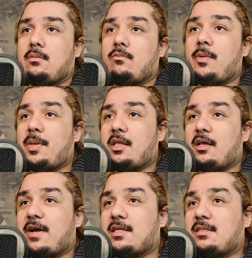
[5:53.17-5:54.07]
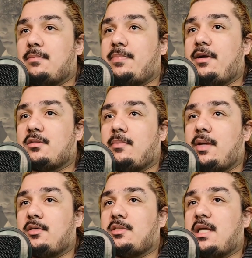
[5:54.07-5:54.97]
Reaping the advice that peers and
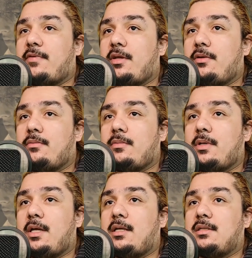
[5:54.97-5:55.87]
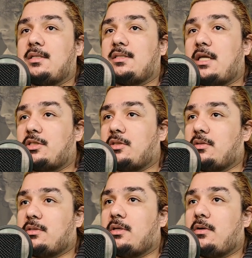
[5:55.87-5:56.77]
mentors have for you is essential,
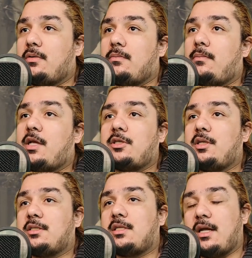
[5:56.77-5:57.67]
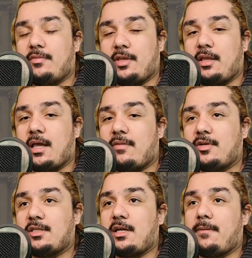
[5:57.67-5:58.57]
so make sure you listen to everything they have
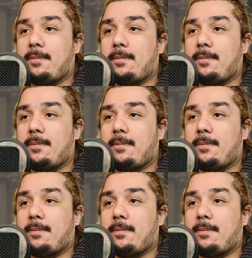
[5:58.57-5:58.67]
to say.